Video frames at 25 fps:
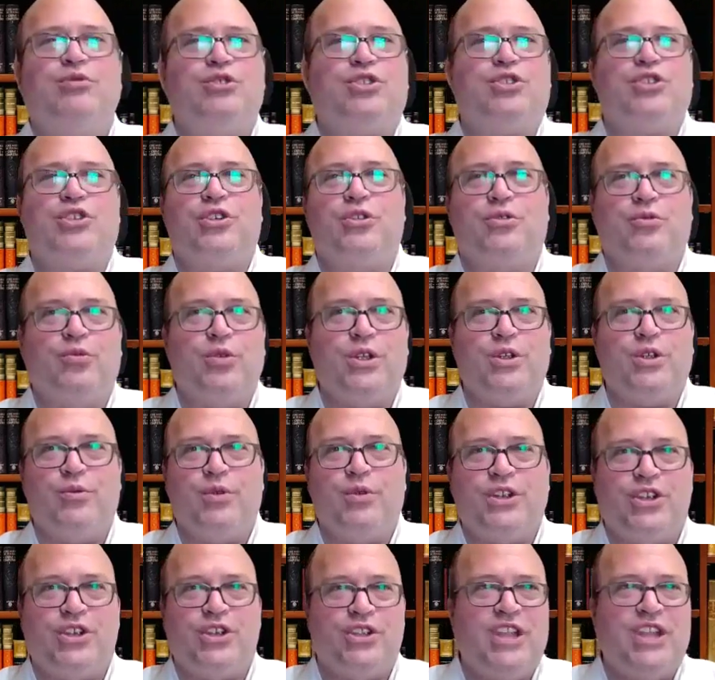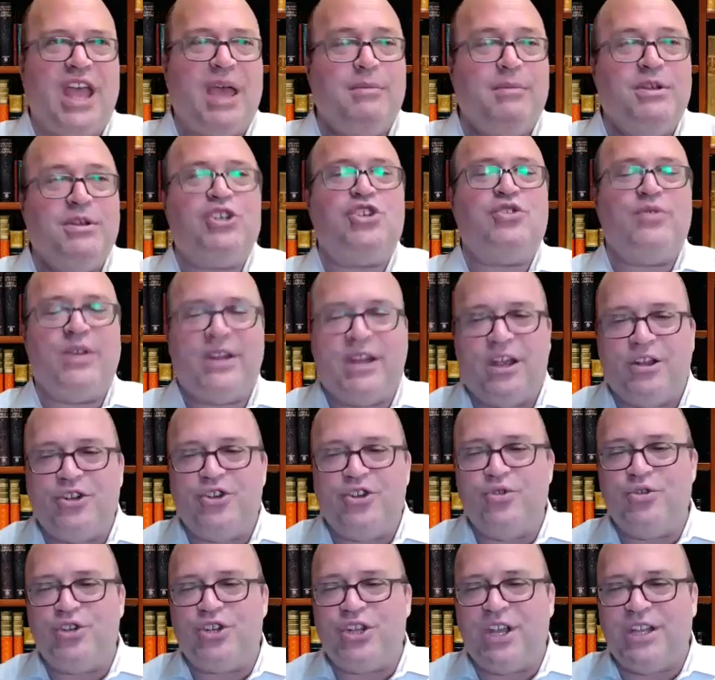which demonstrate our
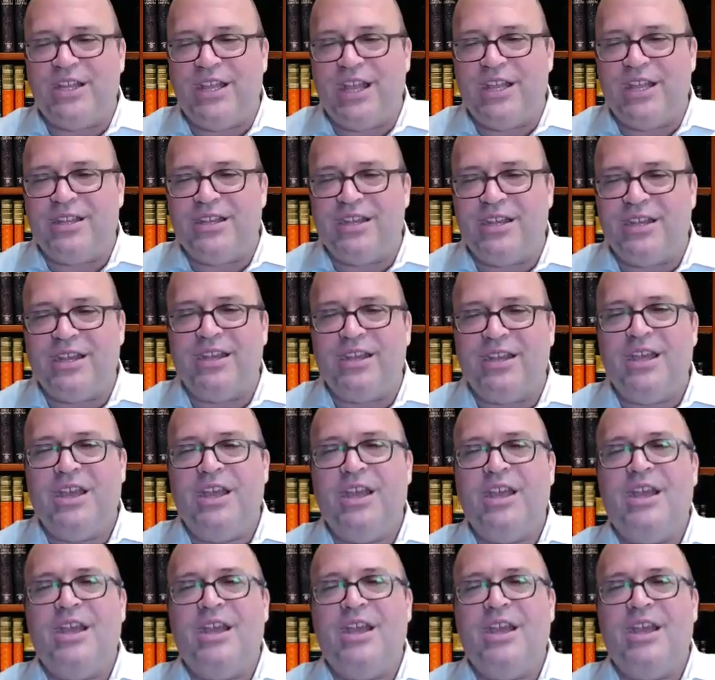Jewish identity.